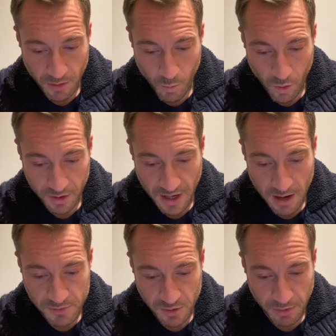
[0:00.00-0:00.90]
on what
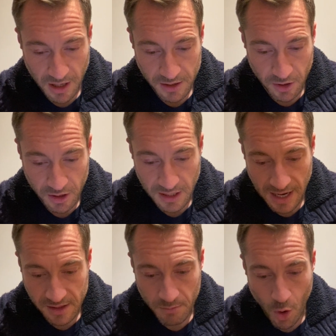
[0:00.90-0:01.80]
games you play, you can
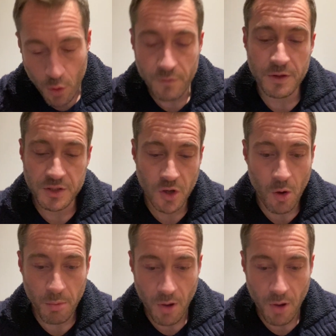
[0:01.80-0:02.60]
lay them over the top